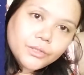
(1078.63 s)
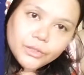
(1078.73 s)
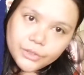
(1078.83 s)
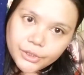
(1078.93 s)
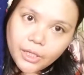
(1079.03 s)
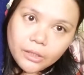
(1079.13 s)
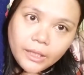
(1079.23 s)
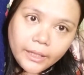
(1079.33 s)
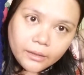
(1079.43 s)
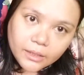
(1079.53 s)
So it turned
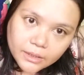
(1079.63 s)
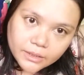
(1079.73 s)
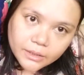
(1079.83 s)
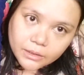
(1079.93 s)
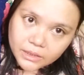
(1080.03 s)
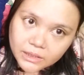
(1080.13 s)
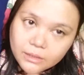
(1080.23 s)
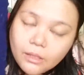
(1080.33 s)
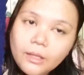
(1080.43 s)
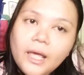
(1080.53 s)
out like this, and this
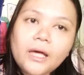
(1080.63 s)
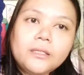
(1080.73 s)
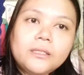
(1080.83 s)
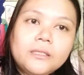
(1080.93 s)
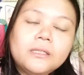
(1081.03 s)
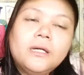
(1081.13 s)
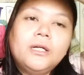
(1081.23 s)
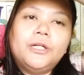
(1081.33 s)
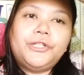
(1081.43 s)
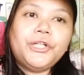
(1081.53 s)
is the last
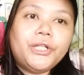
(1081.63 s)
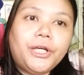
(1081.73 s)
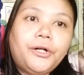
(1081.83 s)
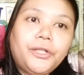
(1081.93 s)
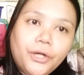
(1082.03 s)
chenille